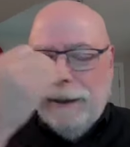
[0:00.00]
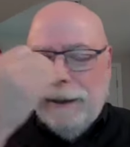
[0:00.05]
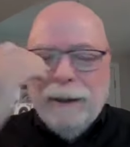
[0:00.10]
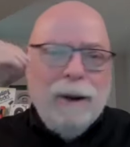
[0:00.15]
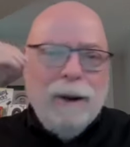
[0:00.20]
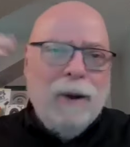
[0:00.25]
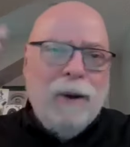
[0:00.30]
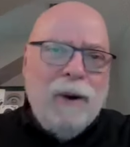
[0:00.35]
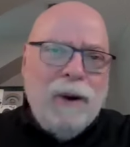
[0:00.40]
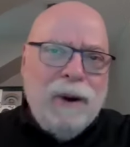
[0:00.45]

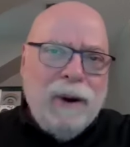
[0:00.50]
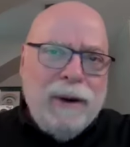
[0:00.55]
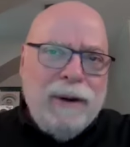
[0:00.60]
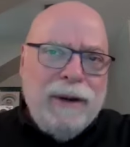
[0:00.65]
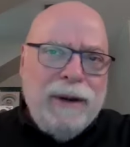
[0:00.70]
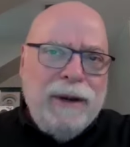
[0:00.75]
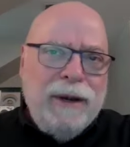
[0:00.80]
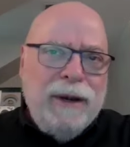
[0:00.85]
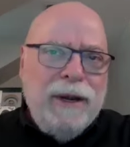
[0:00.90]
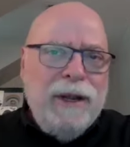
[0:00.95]

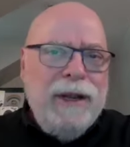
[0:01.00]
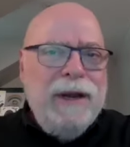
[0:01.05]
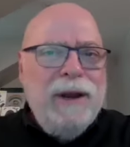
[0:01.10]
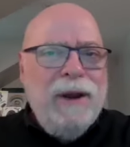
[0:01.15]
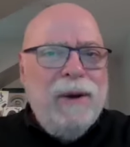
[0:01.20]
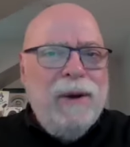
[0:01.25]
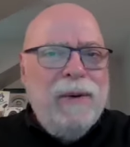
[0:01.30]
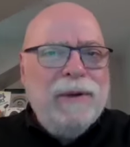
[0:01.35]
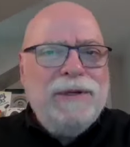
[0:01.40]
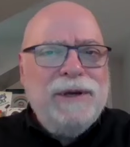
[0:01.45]
Lord, do you
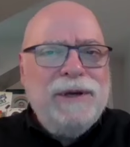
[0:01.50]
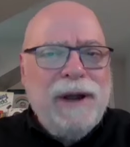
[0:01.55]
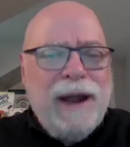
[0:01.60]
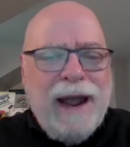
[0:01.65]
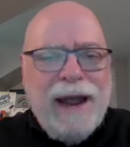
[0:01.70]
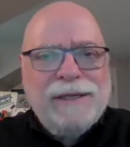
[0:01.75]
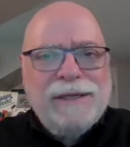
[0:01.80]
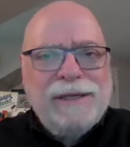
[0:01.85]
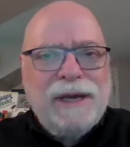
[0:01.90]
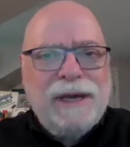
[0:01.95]
know what you're
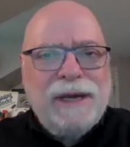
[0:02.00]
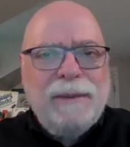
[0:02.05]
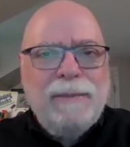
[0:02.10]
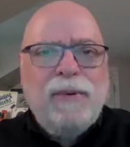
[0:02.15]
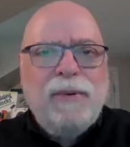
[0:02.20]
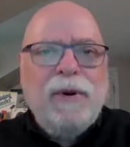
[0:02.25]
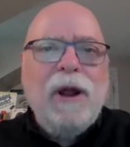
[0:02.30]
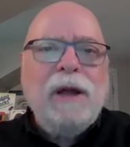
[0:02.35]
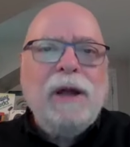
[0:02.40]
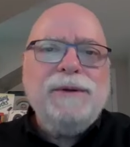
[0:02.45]
asking,
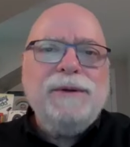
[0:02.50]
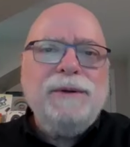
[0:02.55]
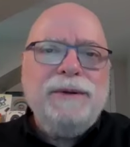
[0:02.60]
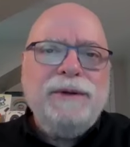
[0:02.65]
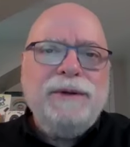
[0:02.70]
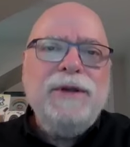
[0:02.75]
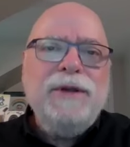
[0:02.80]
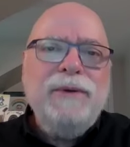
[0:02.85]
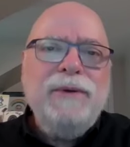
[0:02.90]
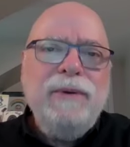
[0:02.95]
Prosser?
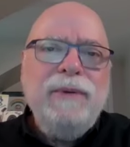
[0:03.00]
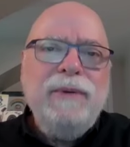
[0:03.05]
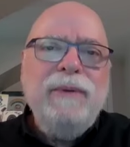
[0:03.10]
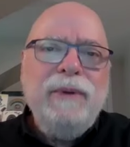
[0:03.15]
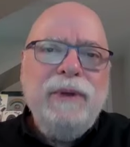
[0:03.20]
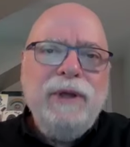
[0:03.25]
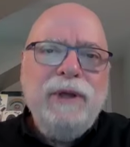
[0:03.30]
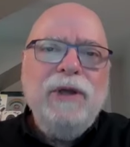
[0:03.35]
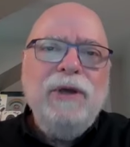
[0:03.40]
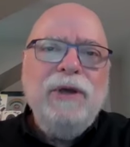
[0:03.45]
Do
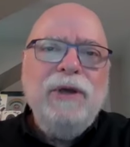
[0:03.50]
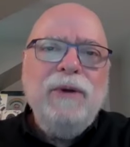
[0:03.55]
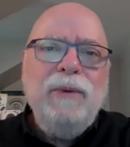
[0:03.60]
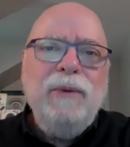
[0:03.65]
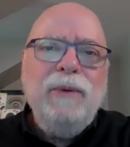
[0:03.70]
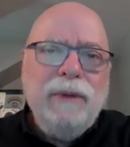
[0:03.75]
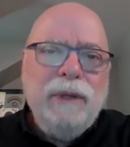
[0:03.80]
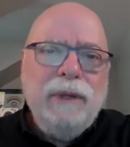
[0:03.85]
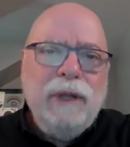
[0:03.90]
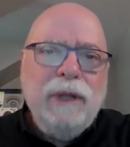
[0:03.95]

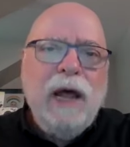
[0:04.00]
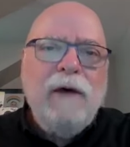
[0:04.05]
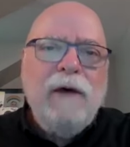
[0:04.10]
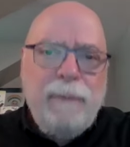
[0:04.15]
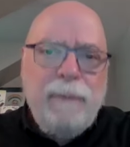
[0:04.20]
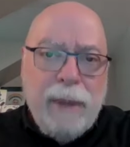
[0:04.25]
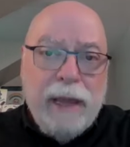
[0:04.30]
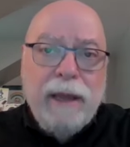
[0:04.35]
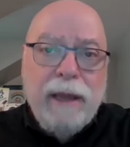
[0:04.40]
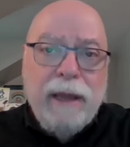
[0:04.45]
you
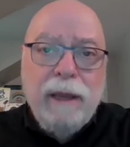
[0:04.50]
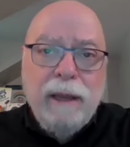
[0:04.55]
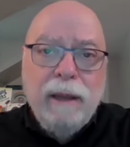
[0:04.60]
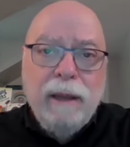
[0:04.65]
love me?